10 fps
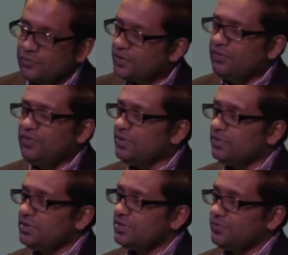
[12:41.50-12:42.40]
Forgiveness,
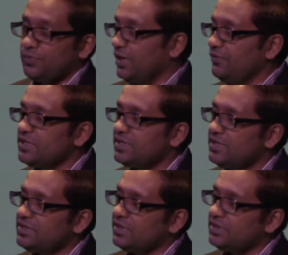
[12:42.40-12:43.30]
forgiveness
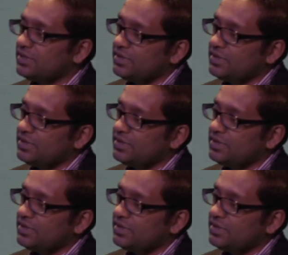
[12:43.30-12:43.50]
isn't